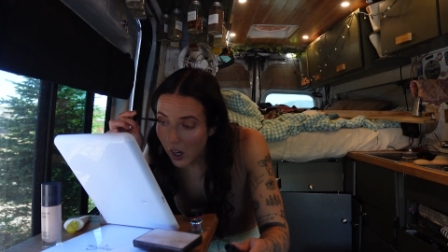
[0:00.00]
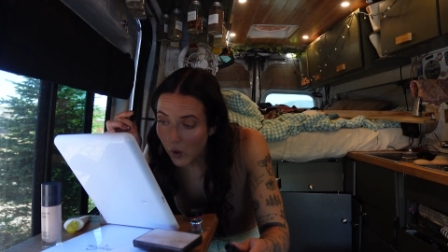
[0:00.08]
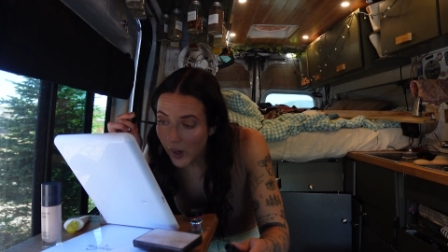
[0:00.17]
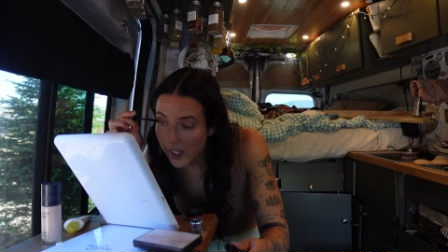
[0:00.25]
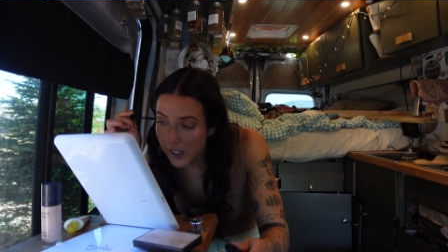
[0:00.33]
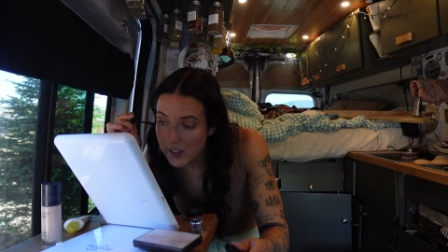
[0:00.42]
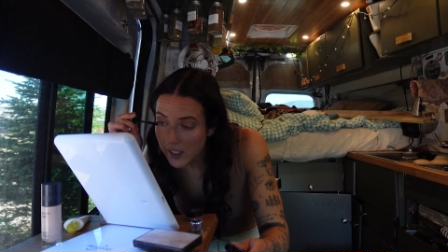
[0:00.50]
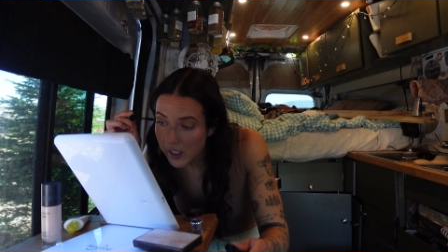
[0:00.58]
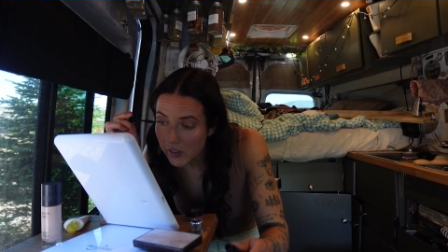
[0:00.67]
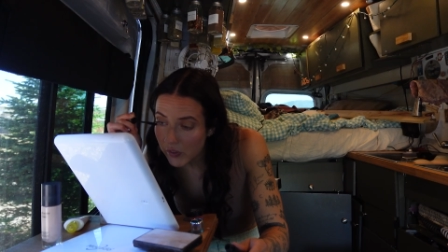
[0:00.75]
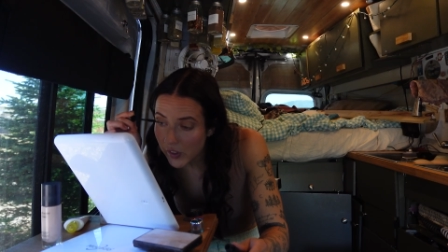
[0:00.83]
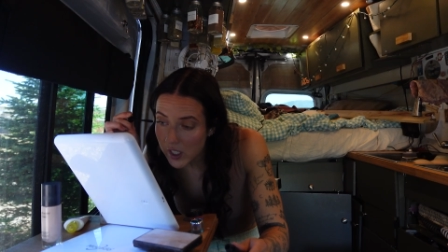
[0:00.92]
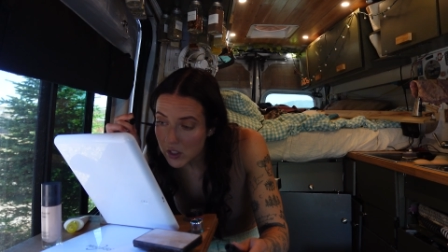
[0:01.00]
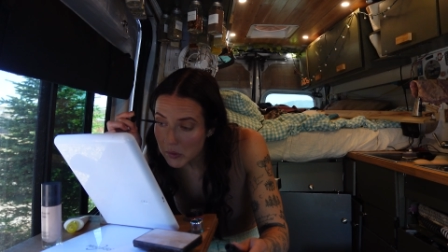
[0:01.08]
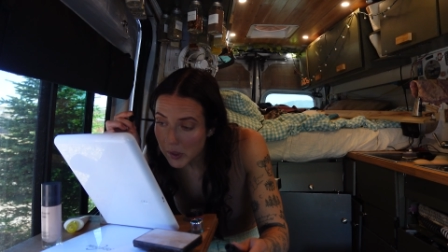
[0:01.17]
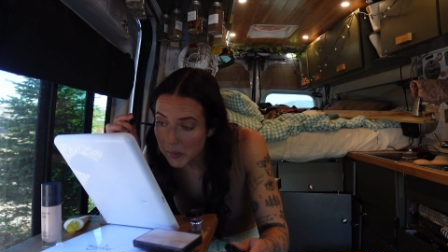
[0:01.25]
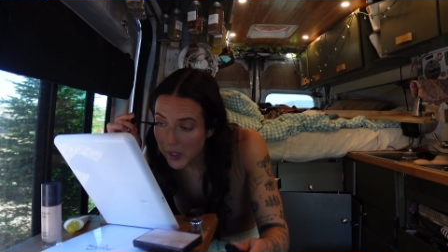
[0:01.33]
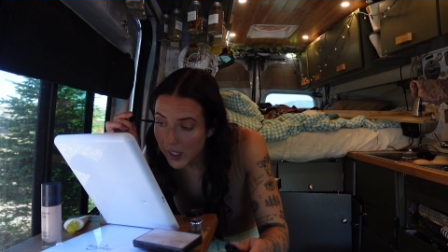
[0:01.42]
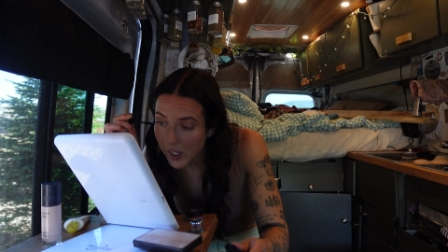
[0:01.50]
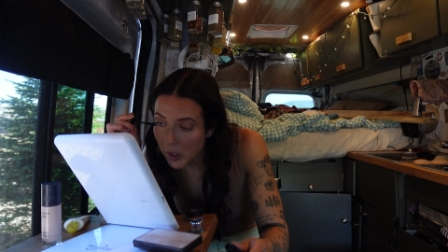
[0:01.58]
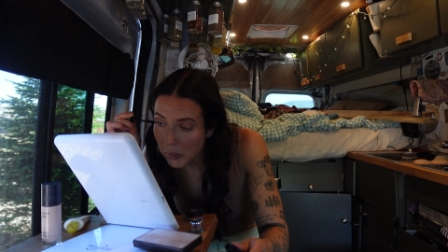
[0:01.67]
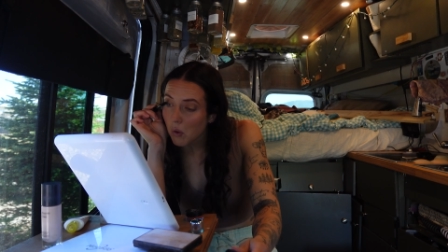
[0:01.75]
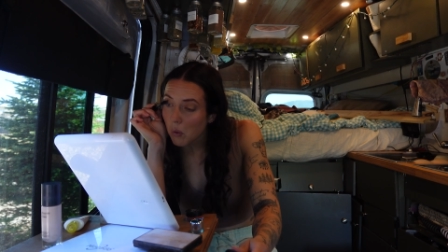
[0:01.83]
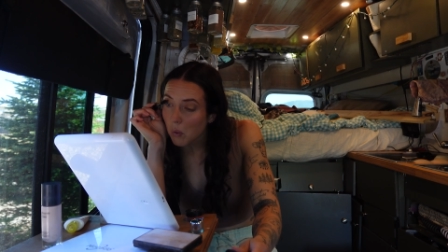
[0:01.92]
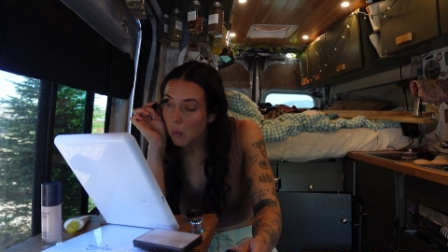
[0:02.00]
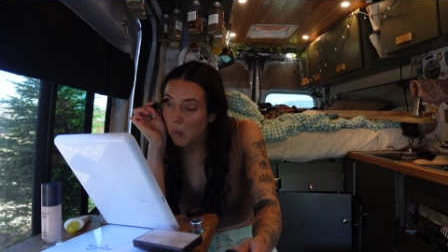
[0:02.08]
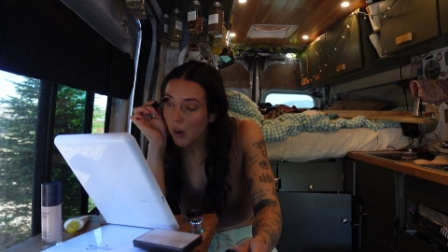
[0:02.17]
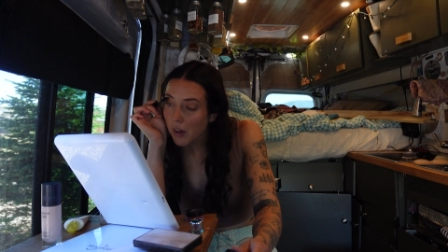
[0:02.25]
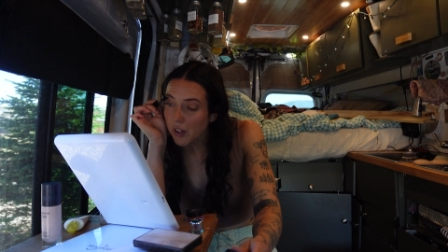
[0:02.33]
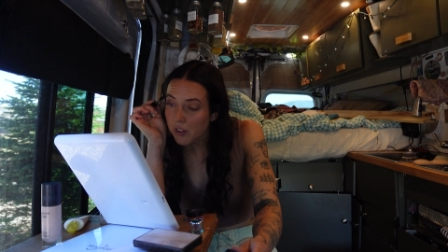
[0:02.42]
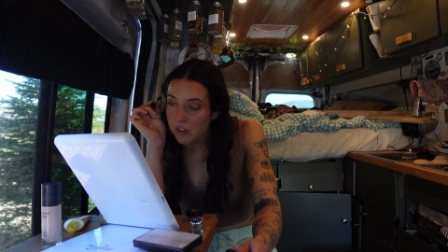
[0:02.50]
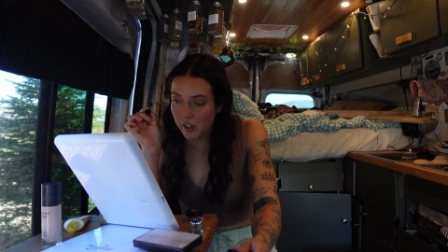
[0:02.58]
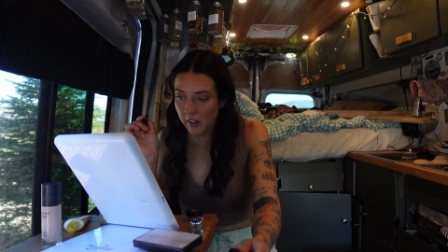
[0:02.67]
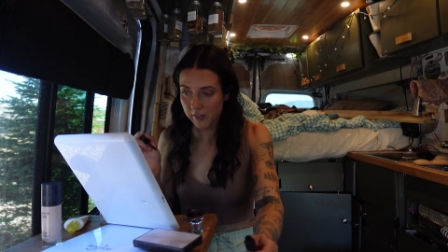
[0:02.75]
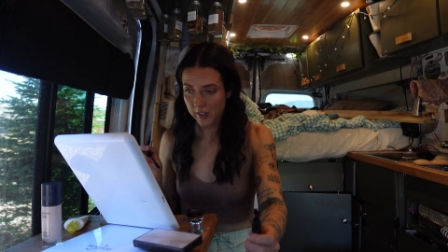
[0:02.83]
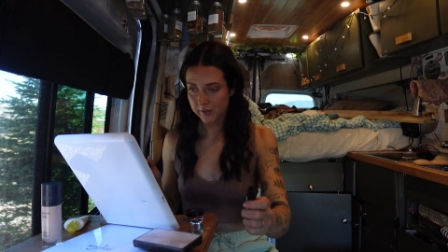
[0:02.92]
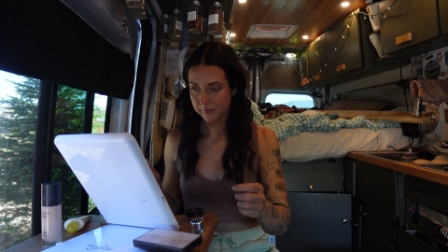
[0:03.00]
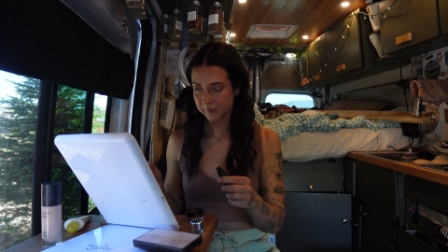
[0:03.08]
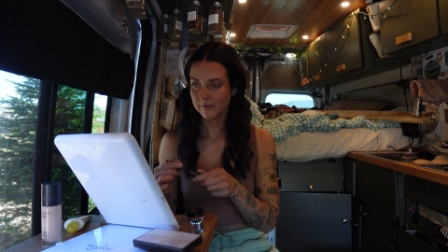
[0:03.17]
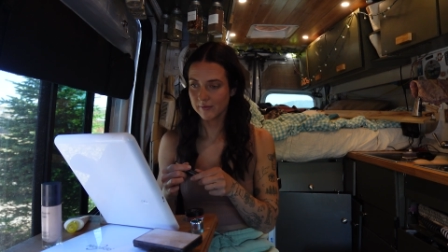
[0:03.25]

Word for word: Oh, I guess I can finish my makeup while you're driving.